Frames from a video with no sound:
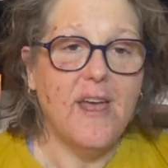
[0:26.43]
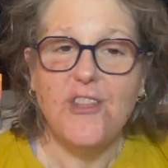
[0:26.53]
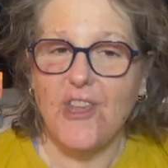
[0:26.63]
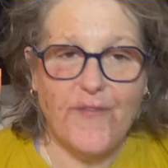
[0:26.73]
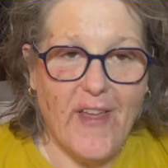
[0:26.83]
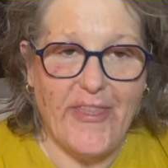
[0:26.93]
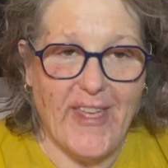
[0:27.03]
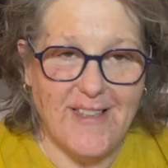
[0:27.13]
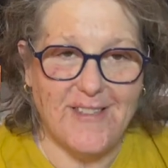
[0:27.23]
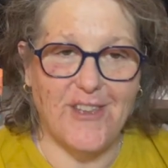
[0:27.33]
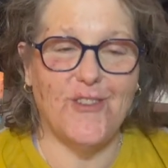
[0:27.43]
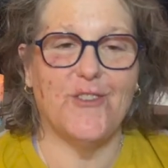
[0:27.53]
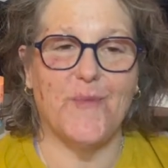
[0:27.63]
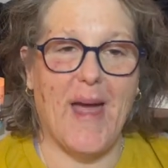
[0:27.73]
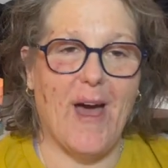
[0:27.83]
just fun things to use
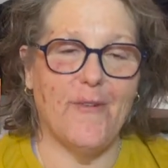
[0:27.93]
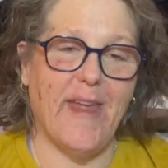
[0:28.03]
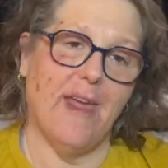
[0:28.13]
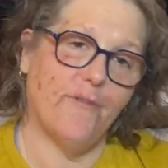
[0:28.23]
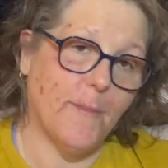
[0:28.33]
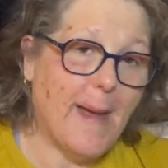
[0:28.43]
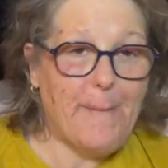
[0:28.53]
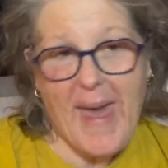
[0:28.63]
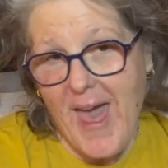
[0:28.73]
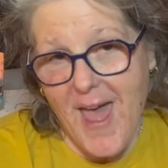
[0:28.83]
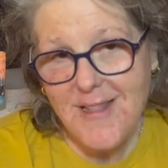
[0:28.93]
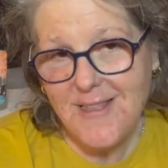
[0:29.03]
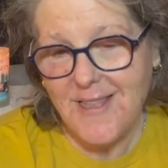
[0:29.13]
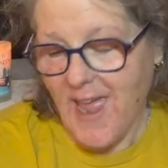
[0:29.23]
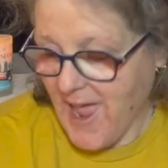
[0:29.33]
around and for my
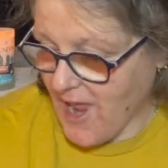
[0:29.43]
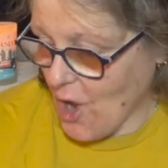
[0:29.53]
pets and